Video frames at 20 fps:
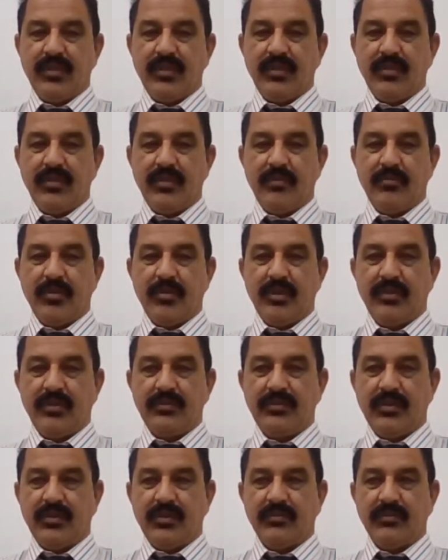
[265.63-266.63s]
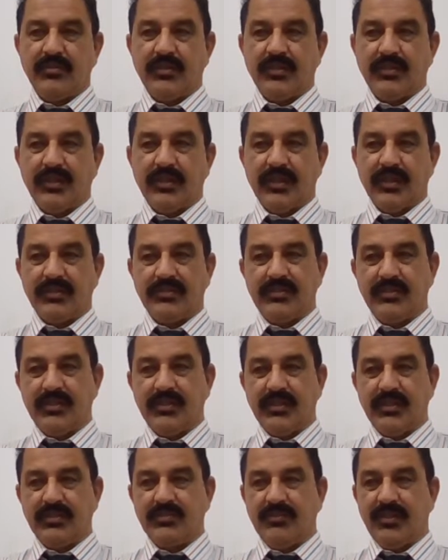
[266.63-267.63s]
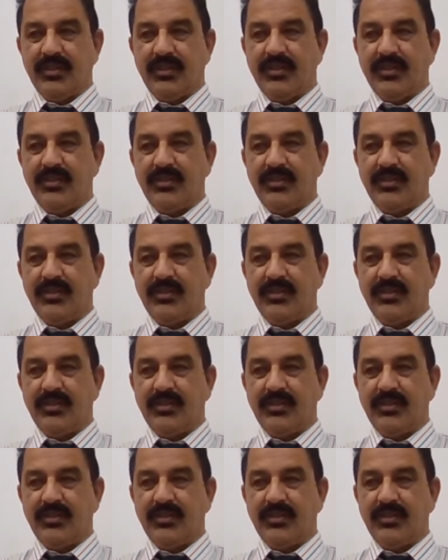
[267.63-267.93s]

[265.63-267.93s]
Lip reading: repairs of the cracks as well.